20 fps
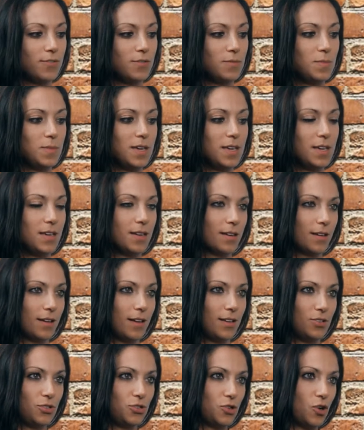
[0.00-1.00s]
in me
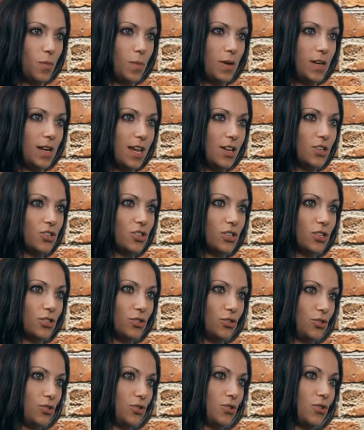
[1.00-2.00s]
and
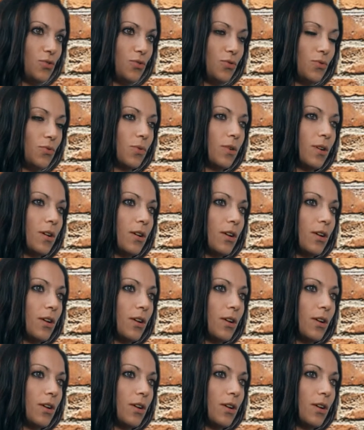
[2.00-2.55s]
determination to